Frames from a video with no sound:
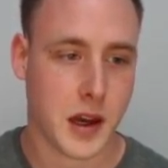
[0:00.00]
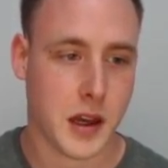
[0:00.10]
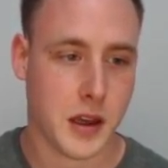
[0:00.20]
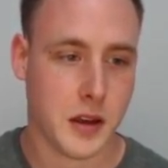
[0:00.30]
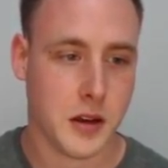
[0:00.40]

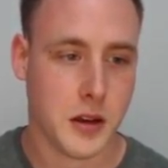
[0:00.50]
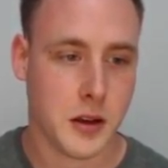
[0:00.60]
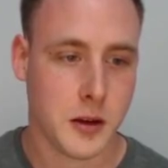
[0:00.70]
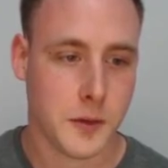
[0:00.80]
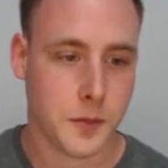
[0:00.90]
I
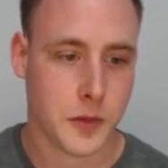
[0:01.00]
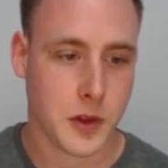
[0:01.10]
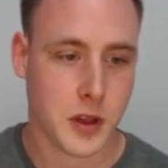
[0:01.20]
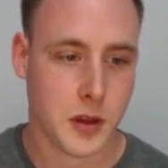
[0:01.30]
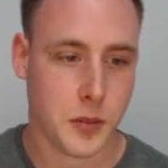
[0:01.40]

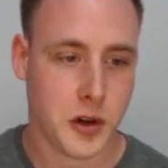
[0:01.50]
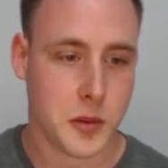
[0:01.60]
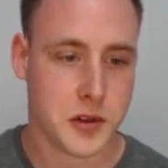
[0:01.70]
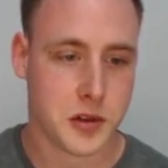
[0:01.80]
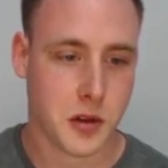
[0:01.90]
can pretty
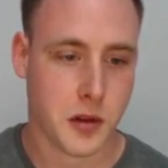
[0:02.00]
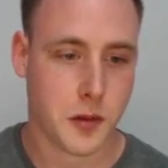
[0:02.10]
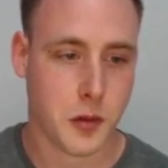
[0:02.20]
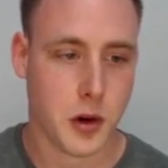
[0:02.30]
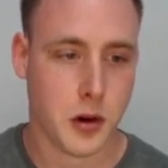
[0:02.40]
much
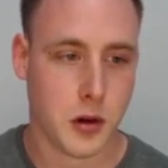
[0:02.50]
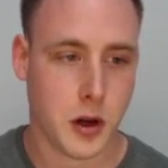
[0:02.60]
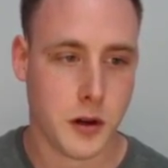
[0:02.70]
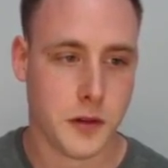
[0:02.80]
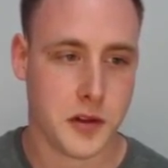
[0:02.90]
throw
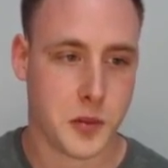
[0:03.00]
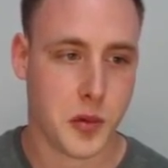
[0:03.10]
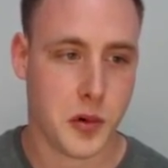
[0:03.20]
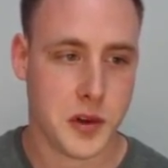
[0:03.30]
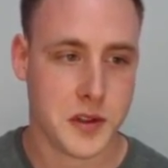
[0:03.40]
all those
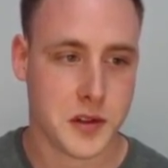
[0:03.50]
points.